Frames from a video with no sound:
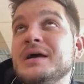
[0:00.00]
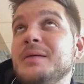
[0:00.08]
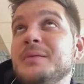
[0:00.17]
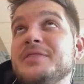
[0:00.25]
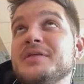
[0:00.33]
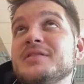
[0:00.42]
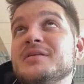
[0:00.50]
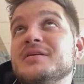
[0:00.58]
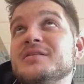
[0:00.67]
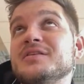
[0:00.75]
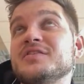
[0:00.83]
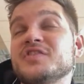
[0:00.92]
Um, I think
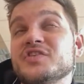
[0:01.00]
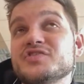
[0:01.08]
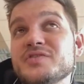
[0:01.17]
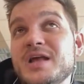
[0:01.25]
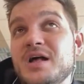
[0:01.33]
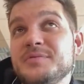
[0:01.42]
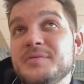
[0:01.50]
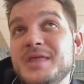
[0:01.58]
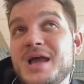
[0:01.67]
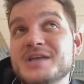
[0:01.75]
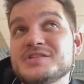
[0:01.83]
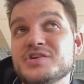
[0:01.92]
the the surgery helped him. The
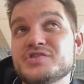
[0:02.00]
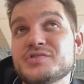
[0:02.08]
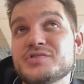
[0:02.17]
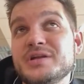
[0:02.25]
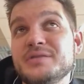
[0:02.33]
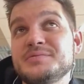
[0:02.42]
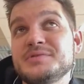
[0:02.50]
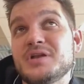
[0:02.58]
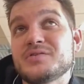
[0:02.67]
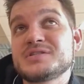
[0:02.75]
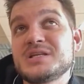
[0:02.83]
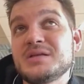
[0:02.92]
eye surgery, you
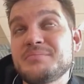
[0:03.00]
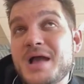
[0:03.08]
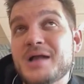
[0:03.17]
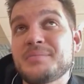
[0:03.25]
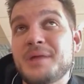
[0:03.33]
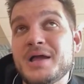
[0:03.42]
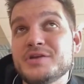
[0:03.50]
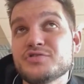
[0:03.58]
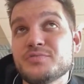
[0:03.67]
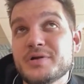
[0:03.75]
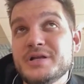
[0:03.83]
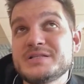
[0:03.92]
know, sitting back behind Drew
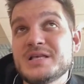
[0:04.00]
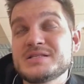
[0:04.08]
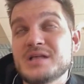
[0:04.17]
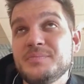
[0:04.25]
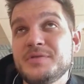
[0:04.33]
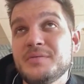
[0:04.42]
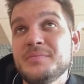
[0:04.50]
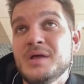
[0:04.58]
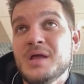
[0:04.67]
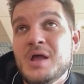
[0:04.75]
Brees has helped him.